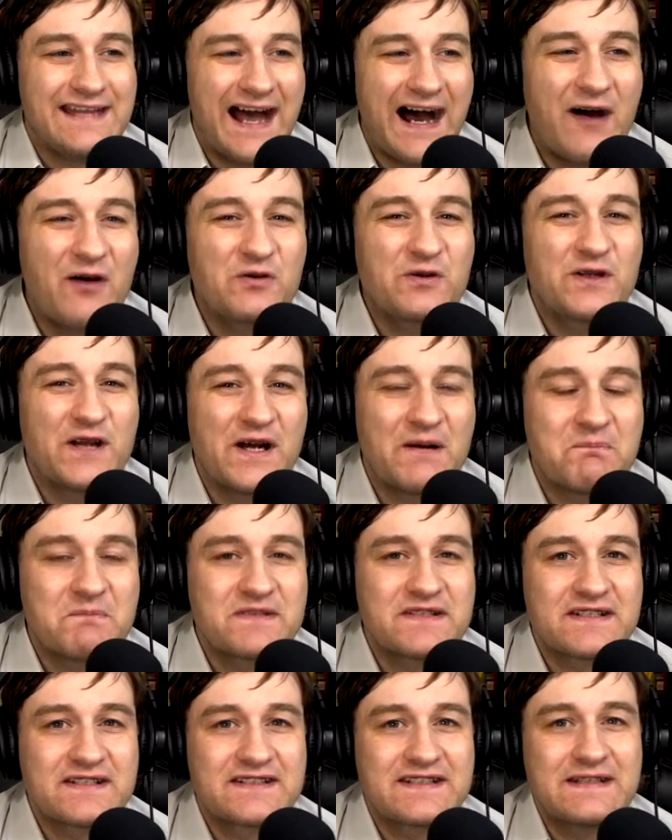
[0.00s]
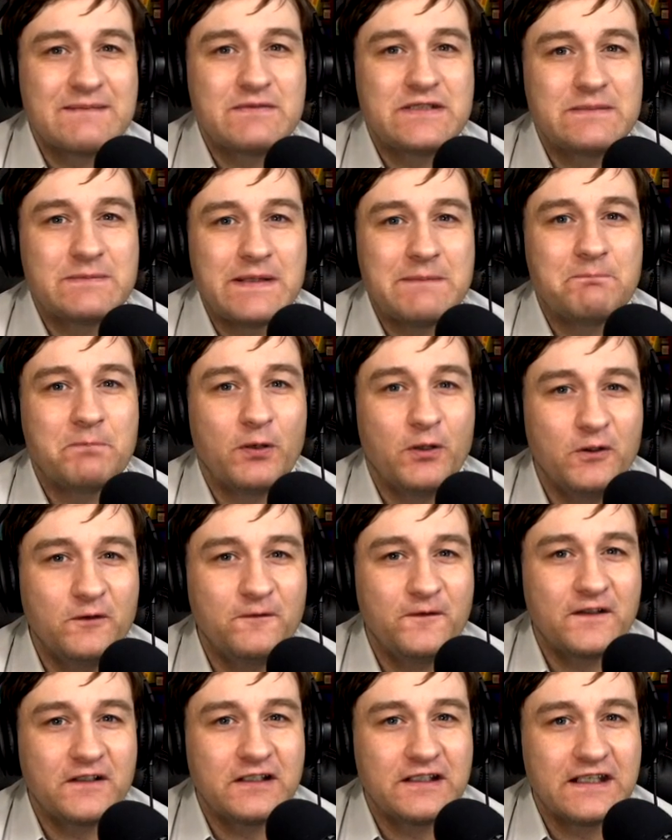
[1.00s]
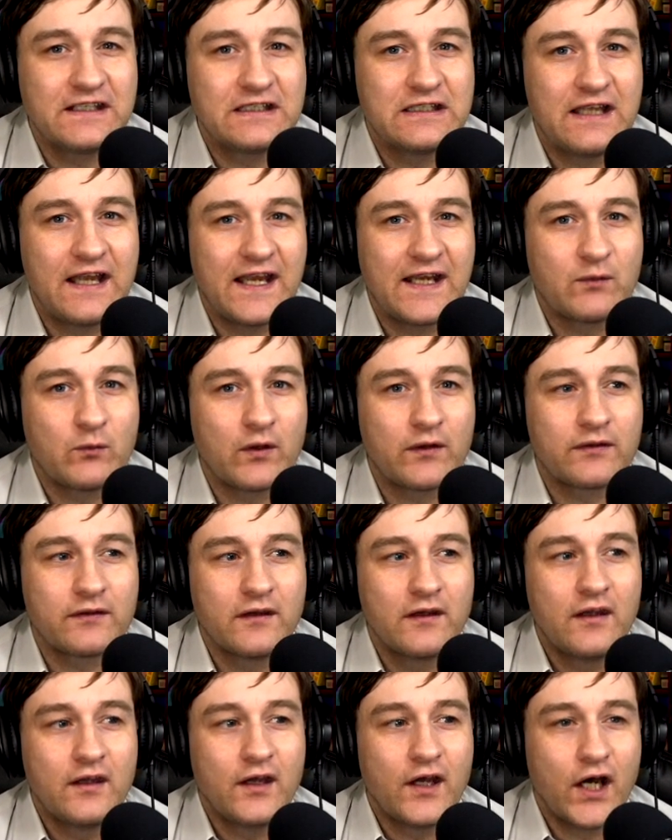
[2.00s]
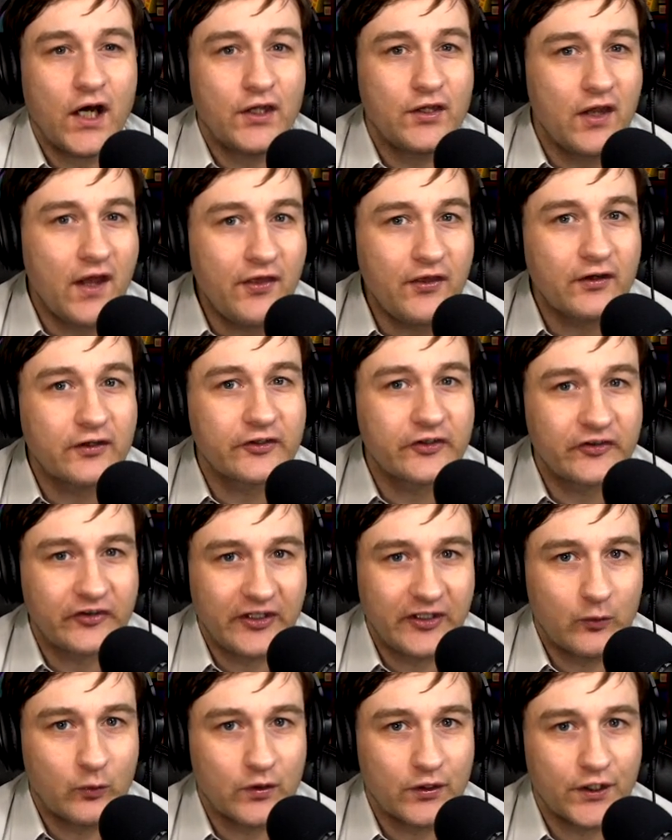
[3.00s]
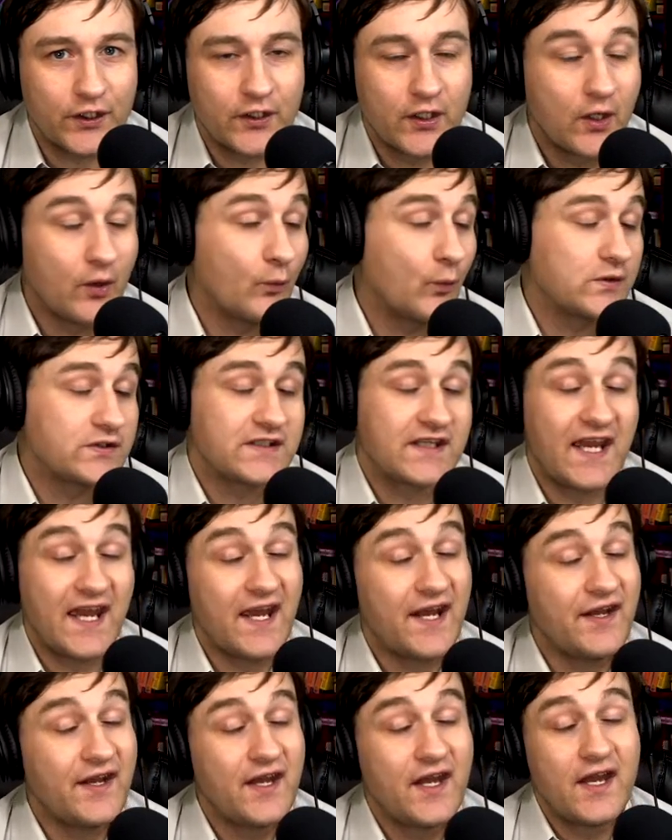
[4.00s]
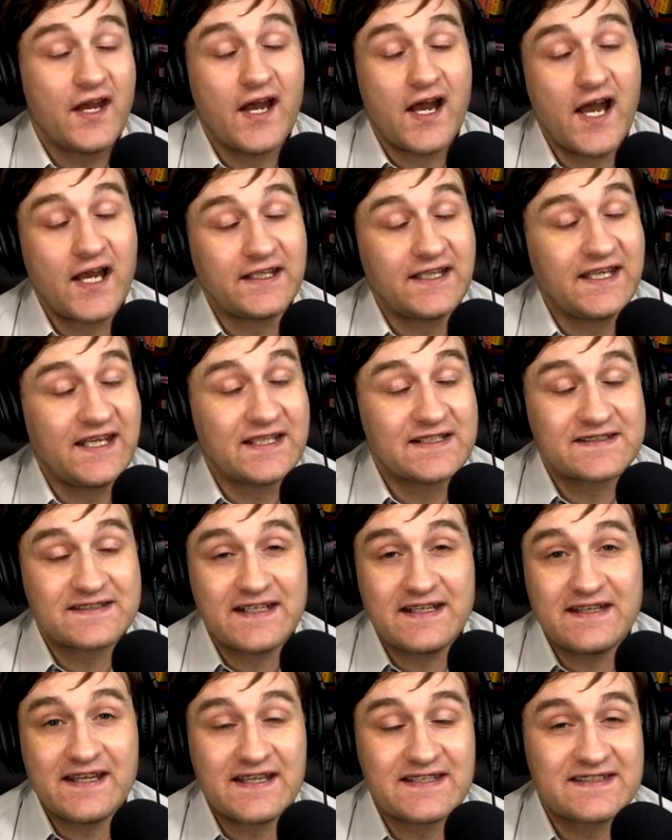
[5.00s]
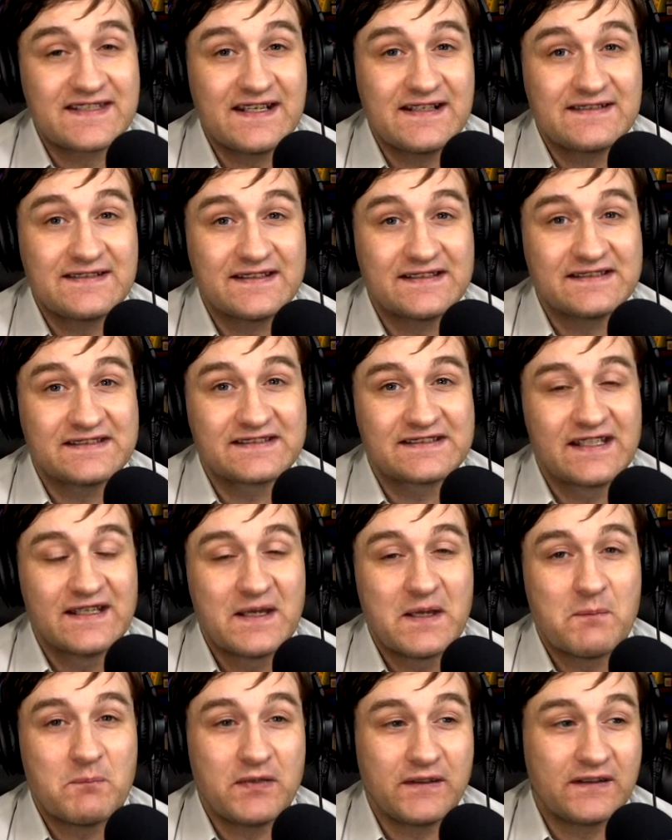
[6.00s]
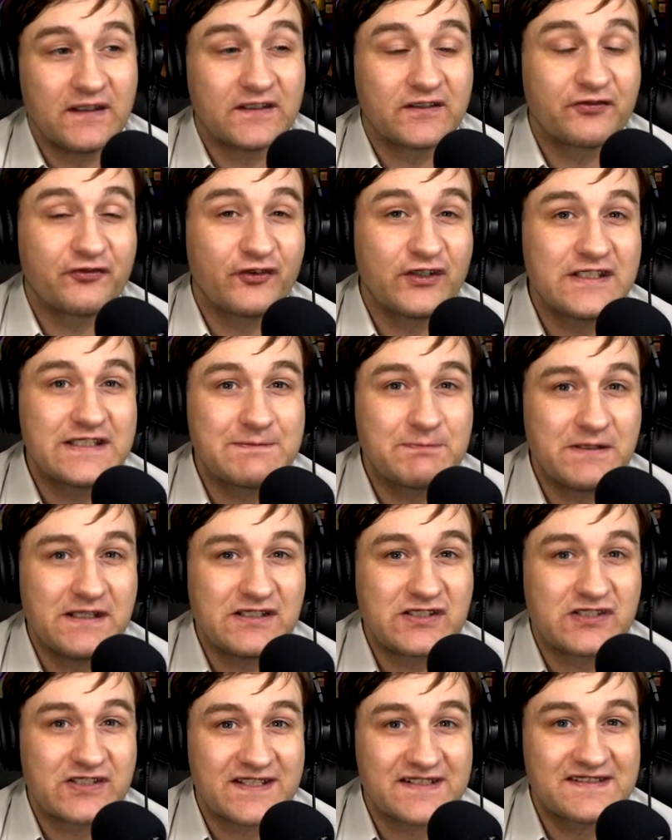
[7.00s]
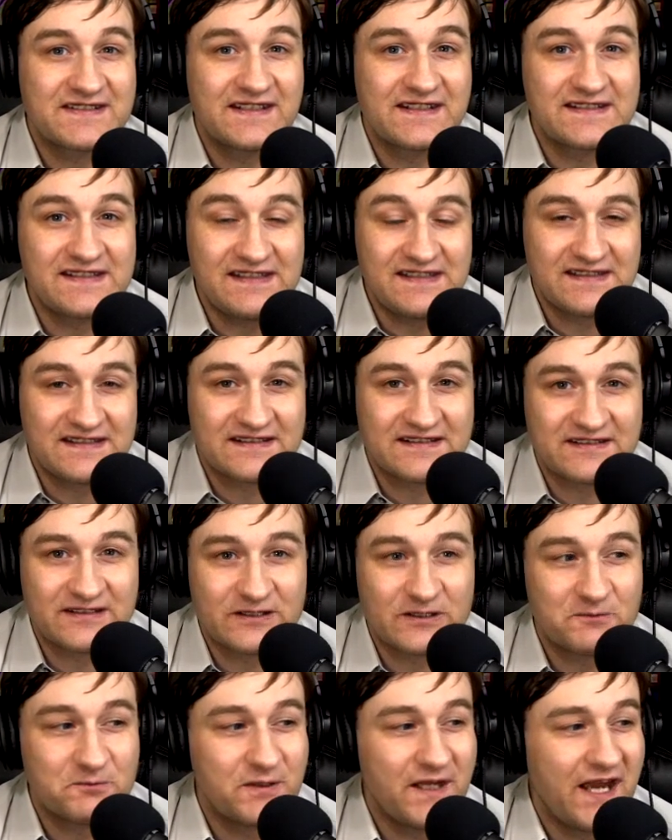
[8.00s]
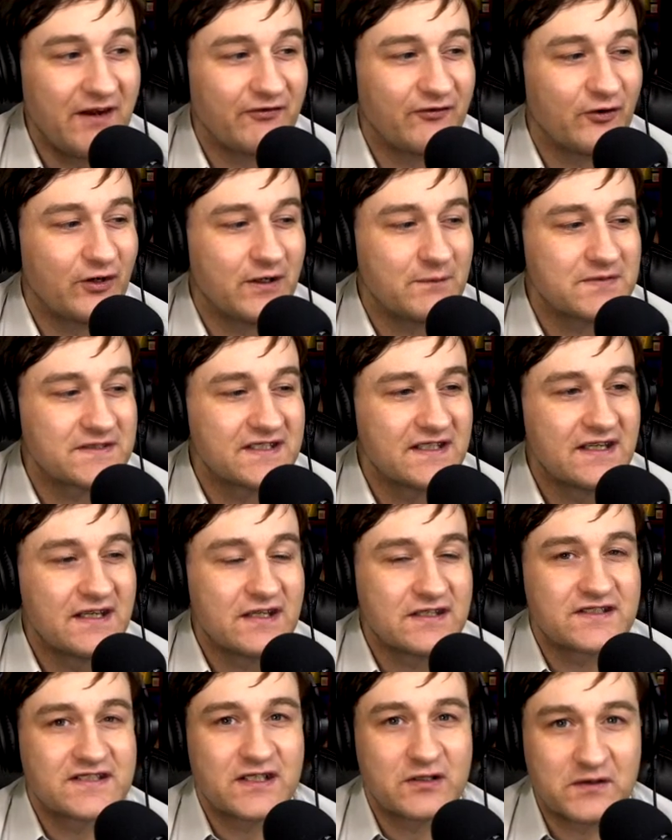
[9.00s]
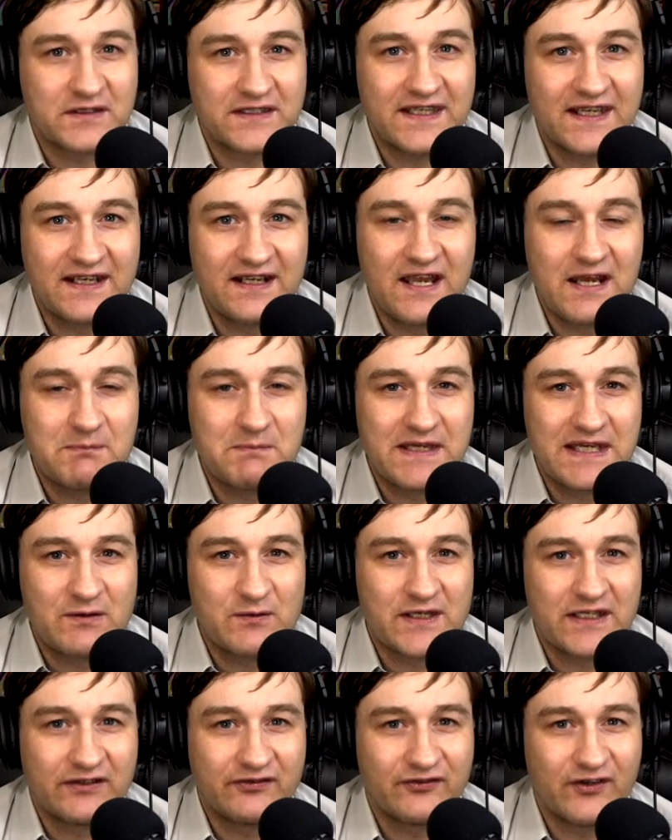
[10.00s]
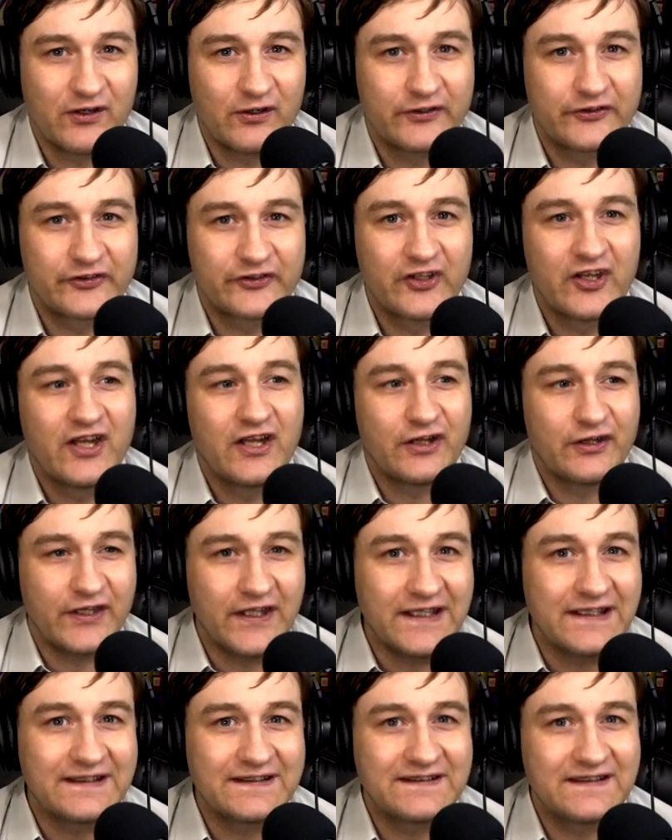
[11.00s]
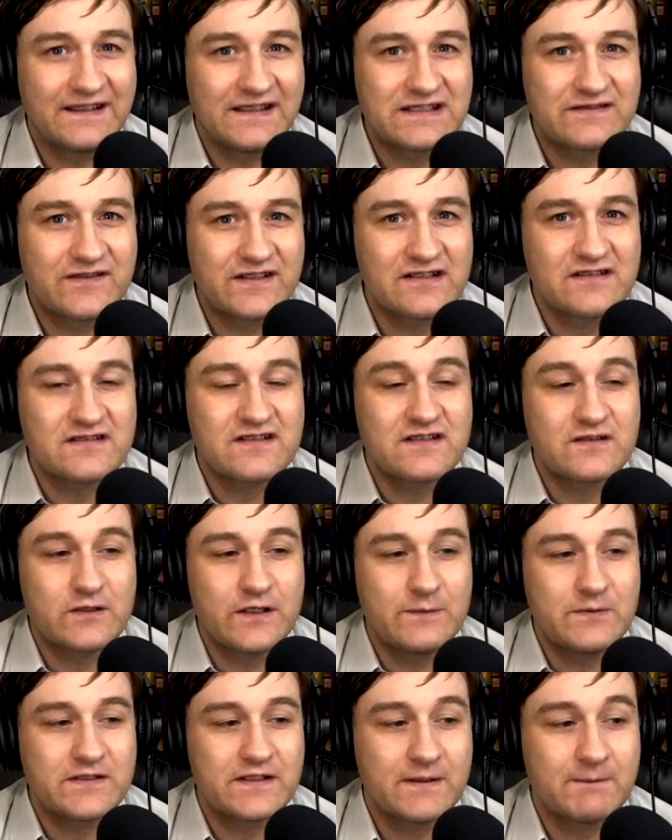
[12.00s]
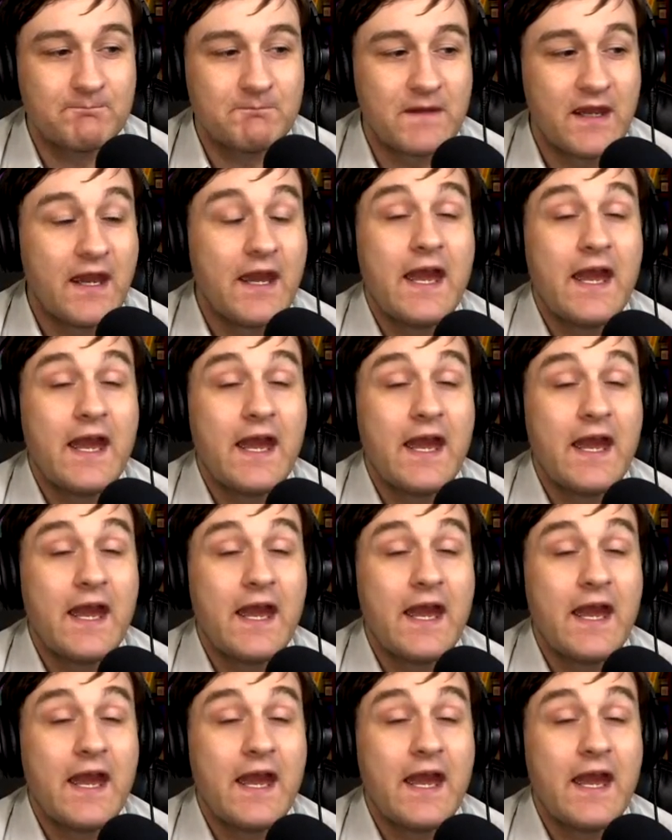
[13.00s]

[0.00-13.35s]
outcomes seem to be perfectly in line with another C word, which again, I can't say that sentence because free speech doesn't exist on certain platforms. So get on MeWe, folks. Link is in this video's description.